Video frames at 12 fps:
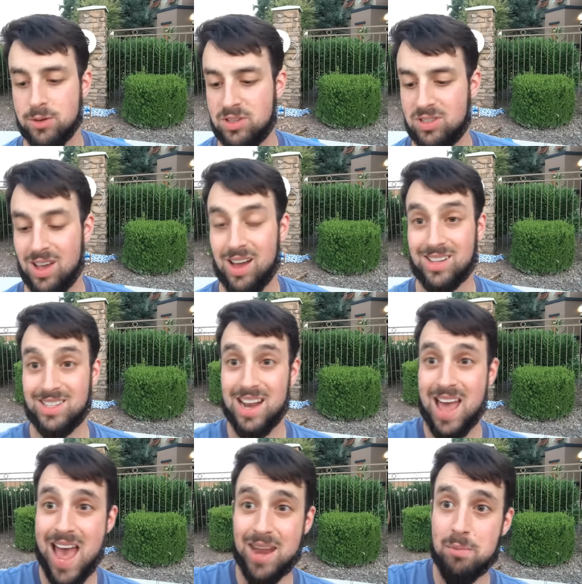sucks, and I
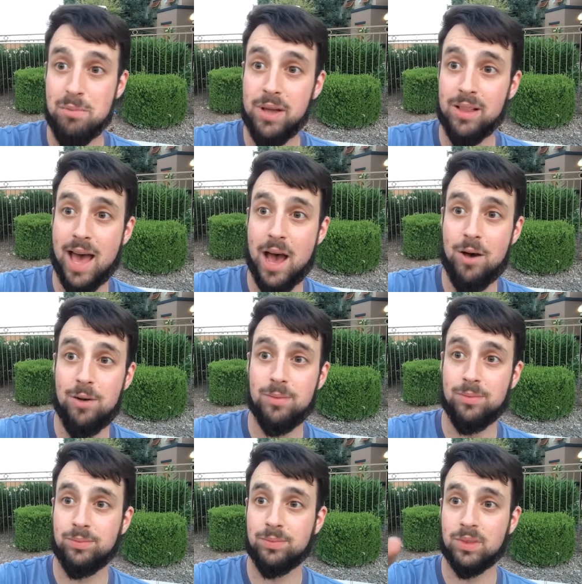had to mill out
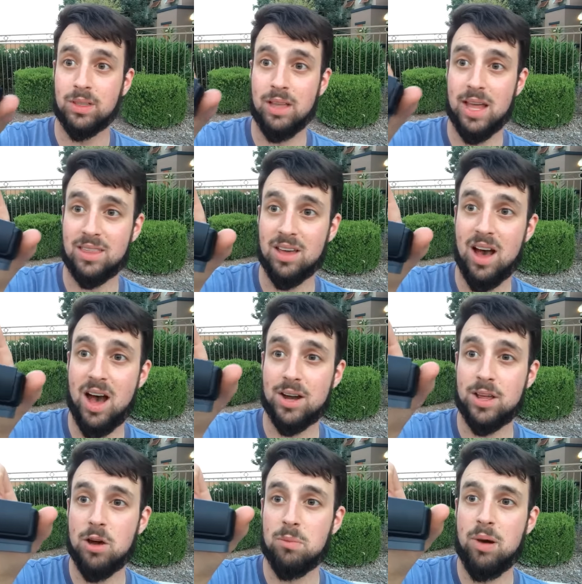like the
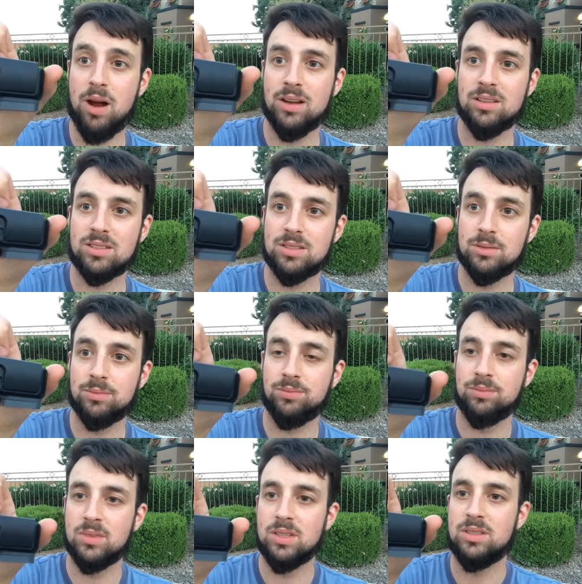audio parts.
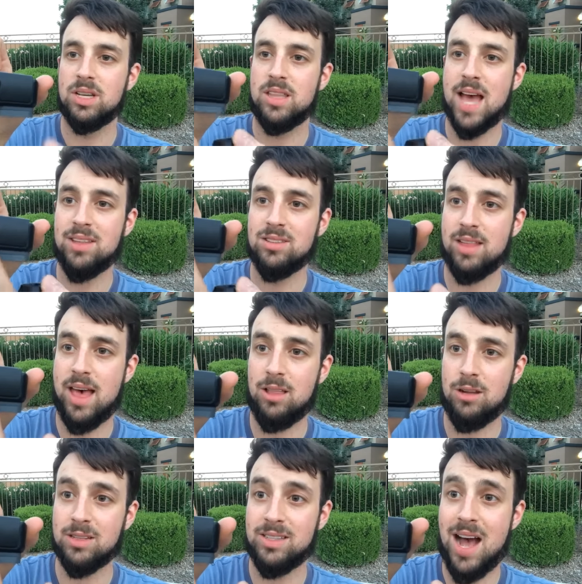See that's that
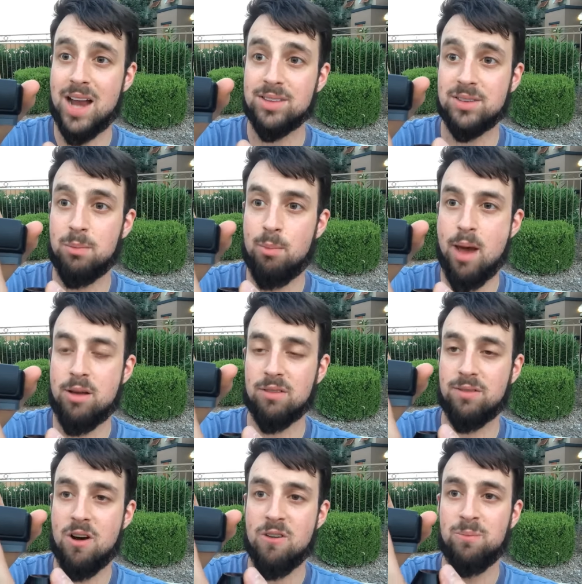little dot is a
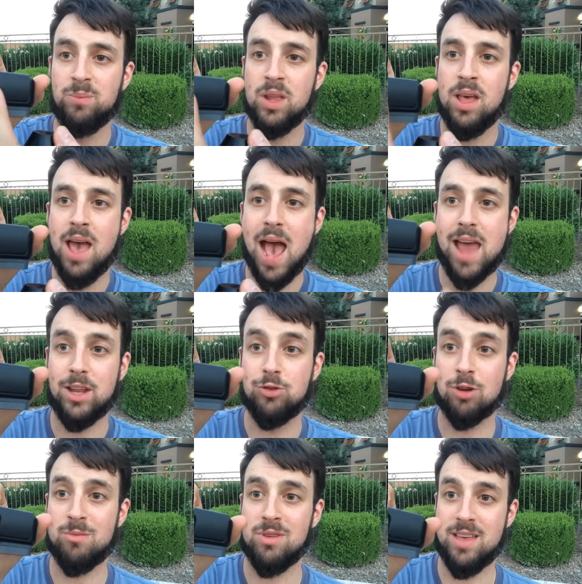microphone. I had to
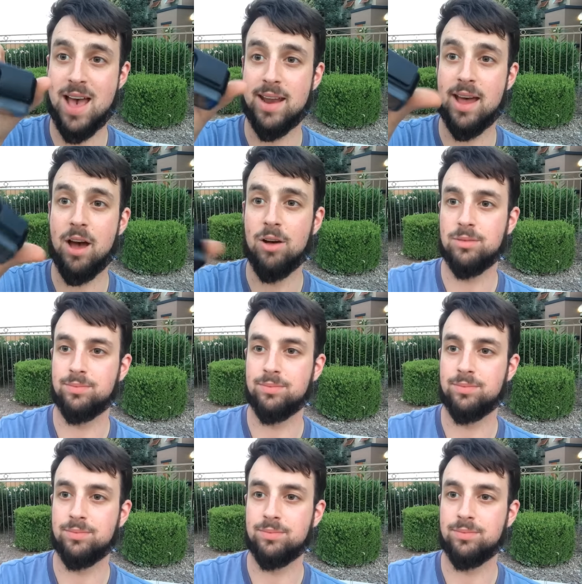dremel that out.